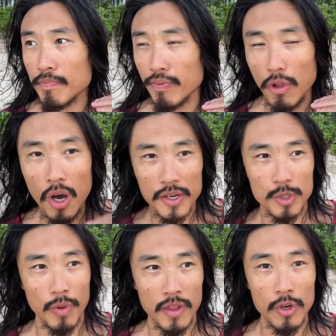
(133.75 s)
blocks
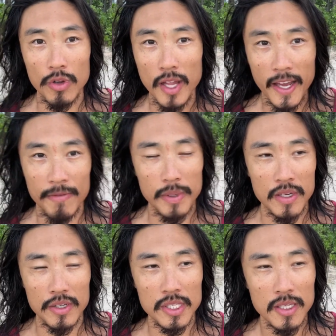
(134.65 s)
within your life
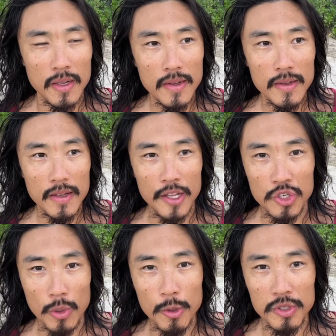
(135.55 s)
because it's
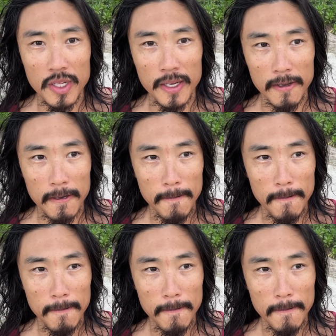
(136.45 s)
almost like